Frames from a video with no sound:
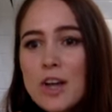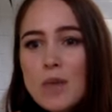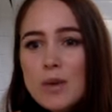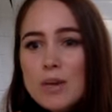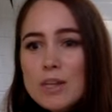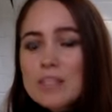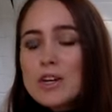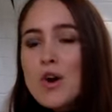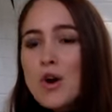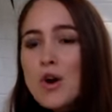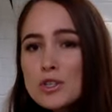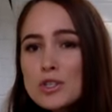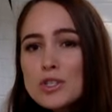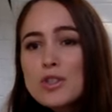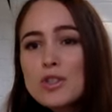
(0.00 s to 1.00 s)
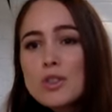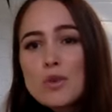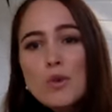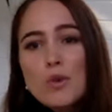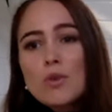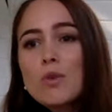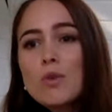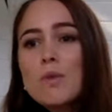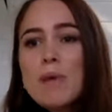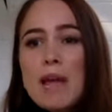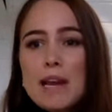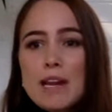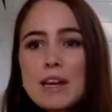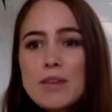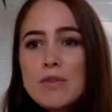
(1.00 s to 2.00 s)
what is a constant thought or
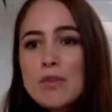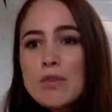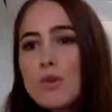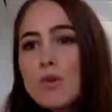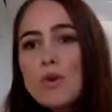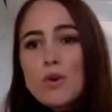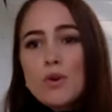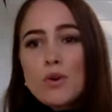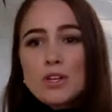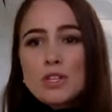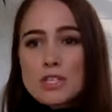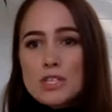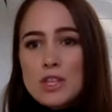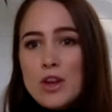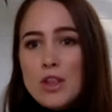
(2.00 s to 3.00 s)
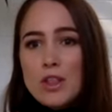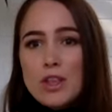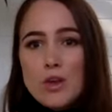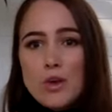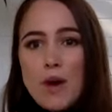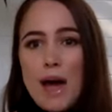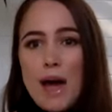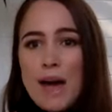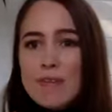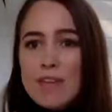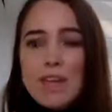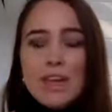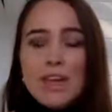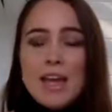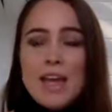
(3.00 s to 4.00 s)
repetitive thought or concern that you're
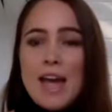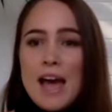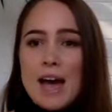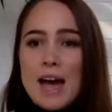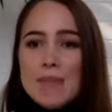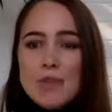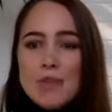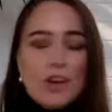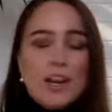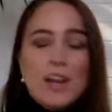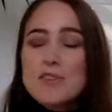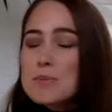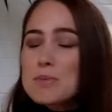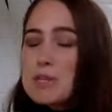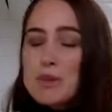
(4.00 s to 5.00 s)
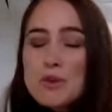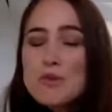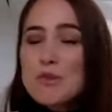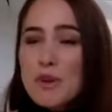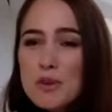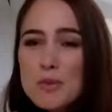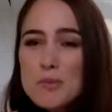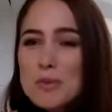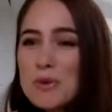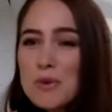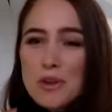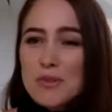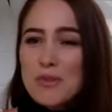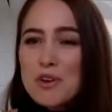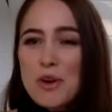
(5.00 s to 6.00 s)
having? Um, you don't have to be too vulnerable.
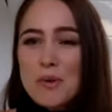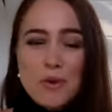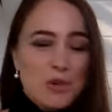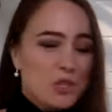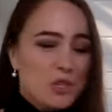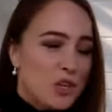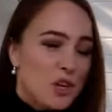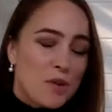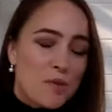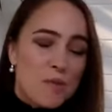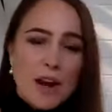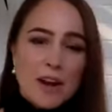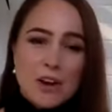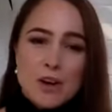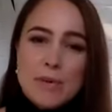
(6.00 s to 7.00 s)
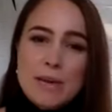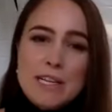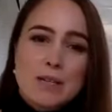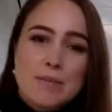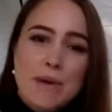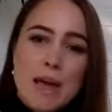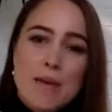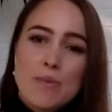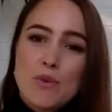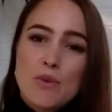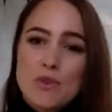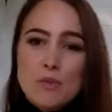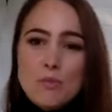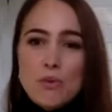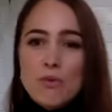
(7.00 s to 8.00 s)
If you don't want to, you can write it on a piece of paper if
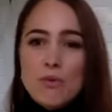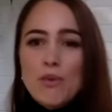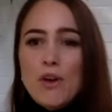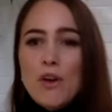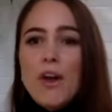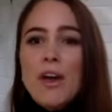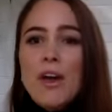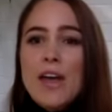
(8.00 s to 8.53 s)
you prefer.